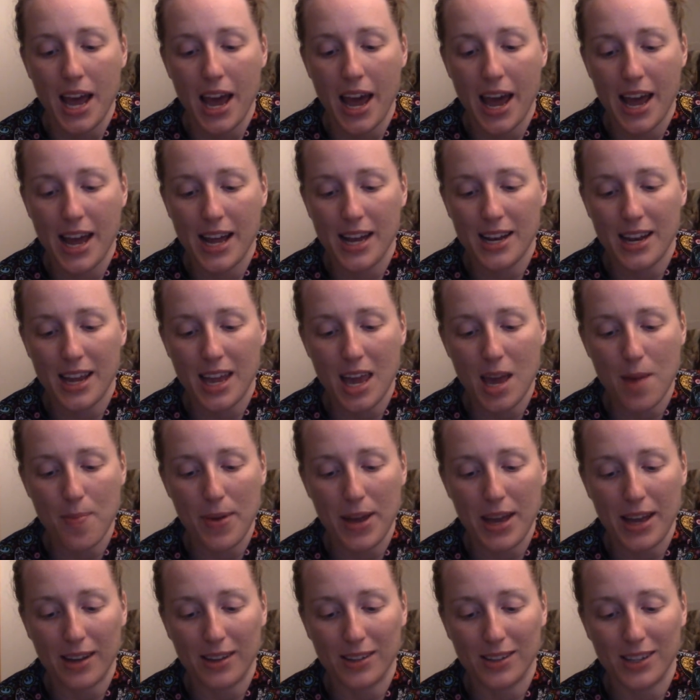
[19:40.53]
And he
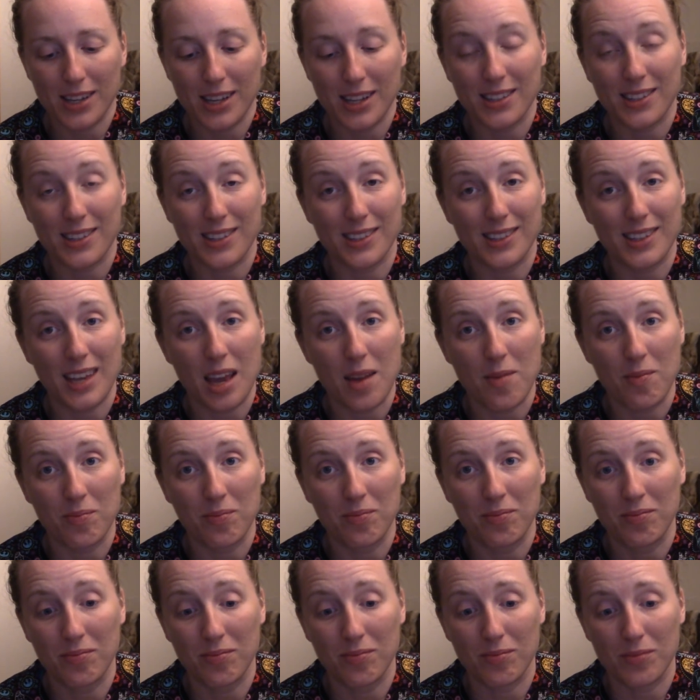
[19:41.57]
picked, it's the
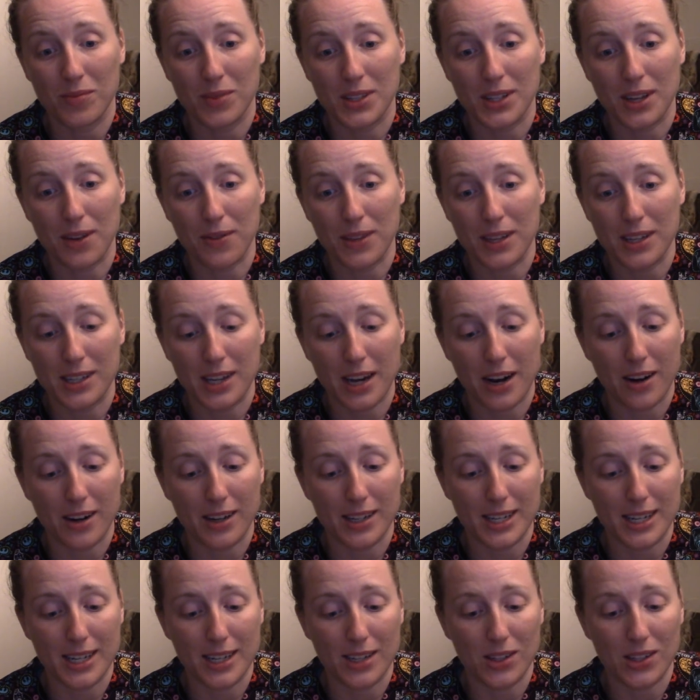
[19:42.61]
same stuff that Tara
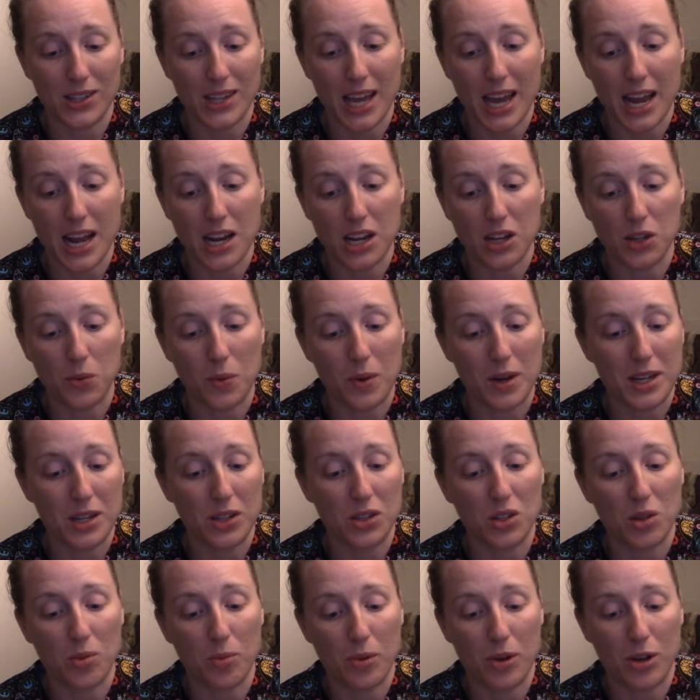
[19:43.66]
did. It's the 80/20
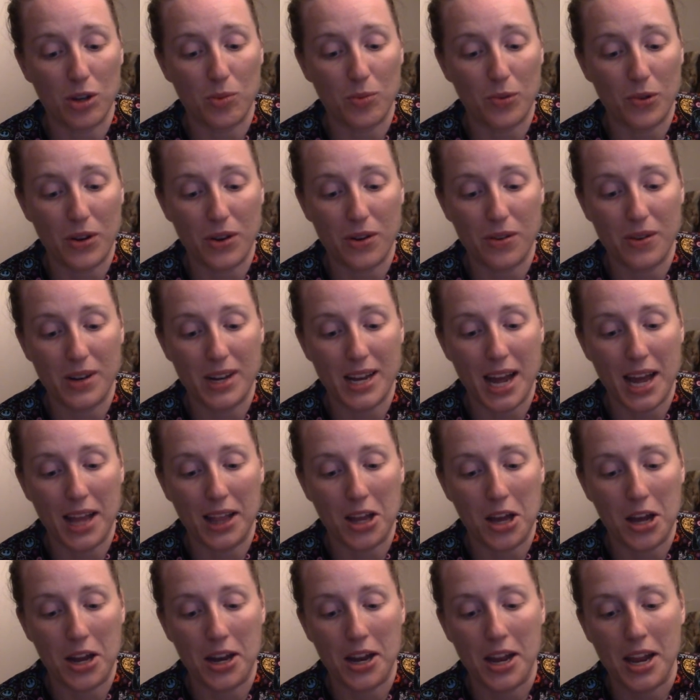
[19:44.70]
Superwash Merino and
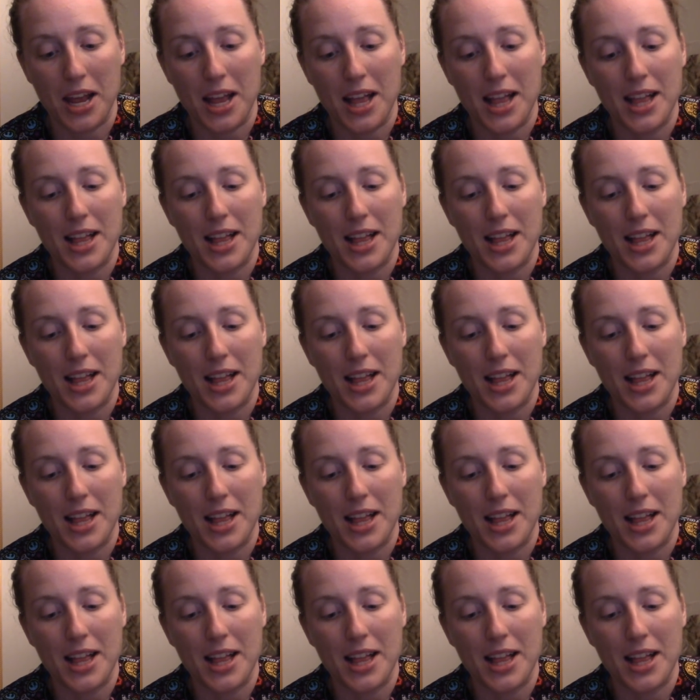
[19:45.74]
Nylon.